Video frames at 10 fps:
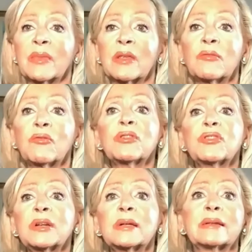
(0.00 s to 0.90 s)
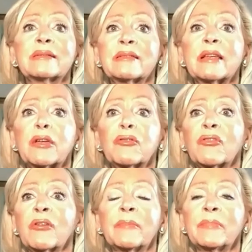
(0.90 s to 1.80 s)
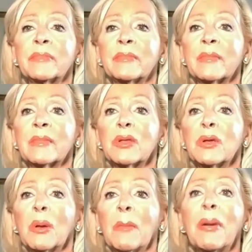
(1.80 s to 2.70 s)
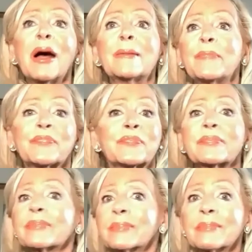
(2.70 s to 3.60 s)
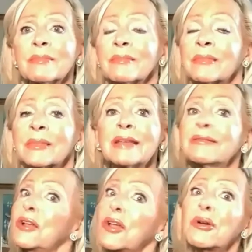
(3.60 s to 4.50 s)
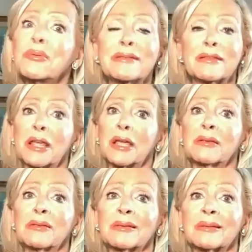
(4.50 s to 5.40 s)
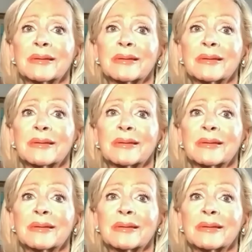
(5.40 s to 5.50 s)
unfortunately safe. But that's not always the case.